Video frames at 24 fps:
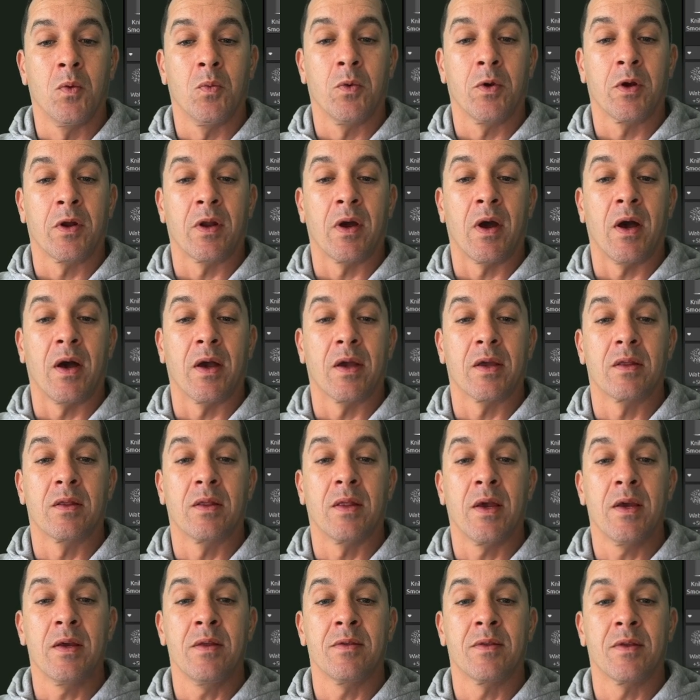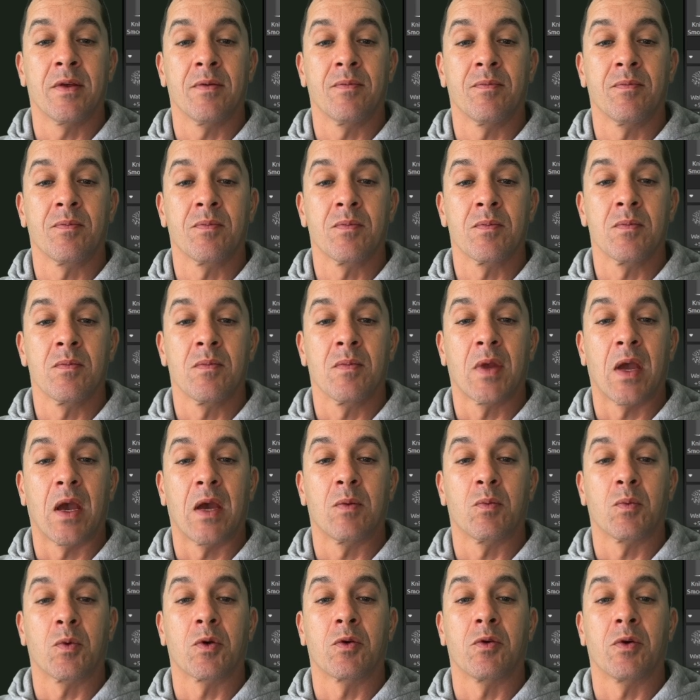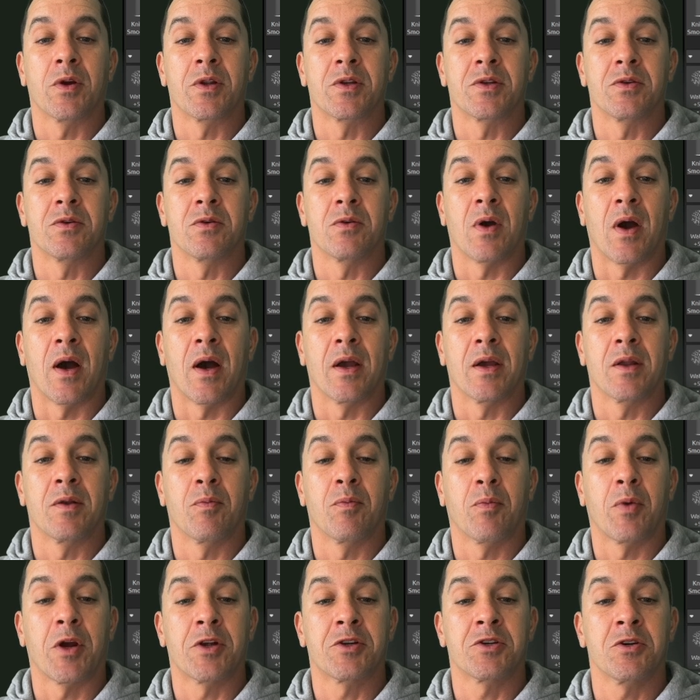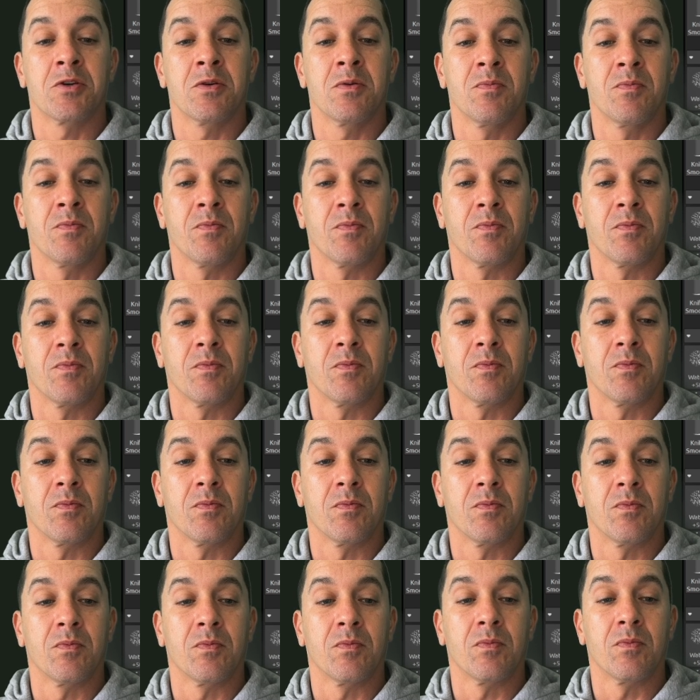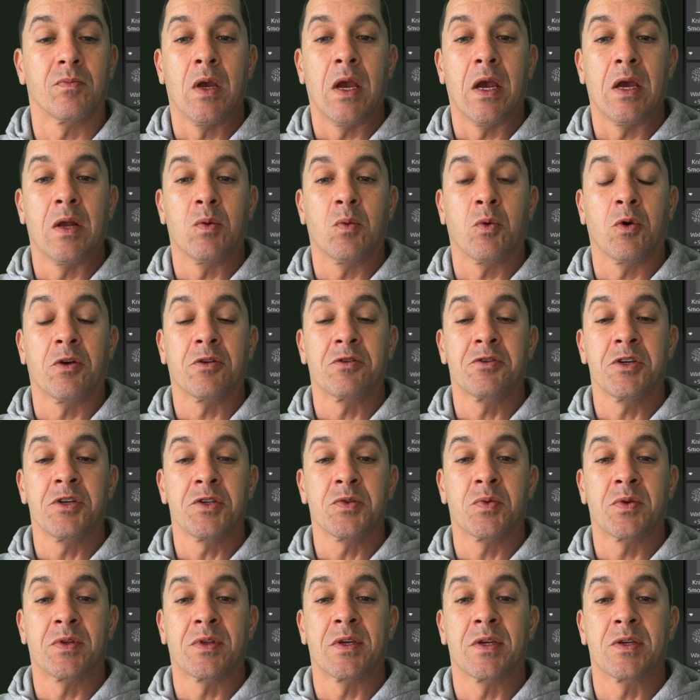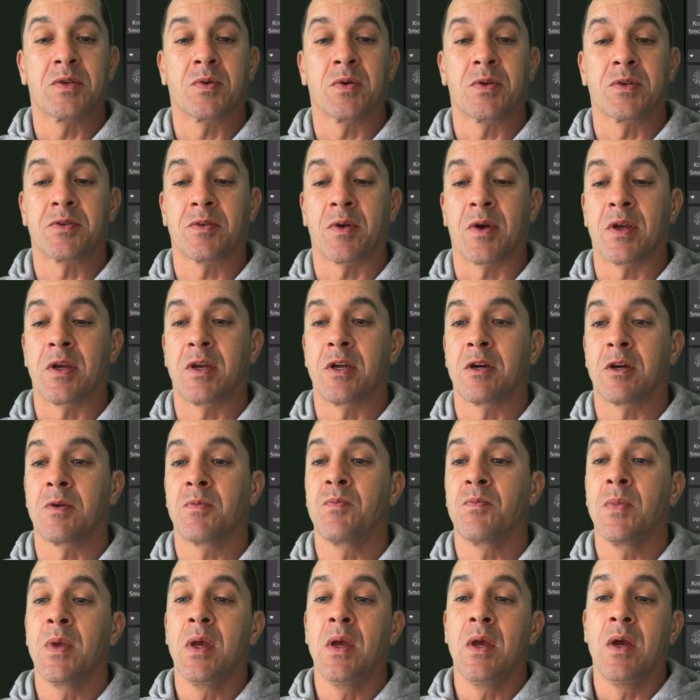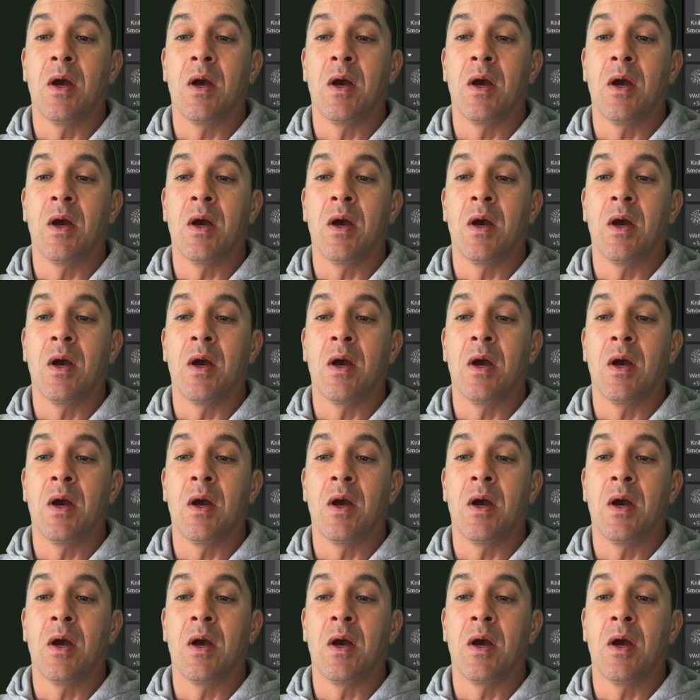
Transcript: We're going to hide length, and we're going to hide pressure, and work just with these ones right here.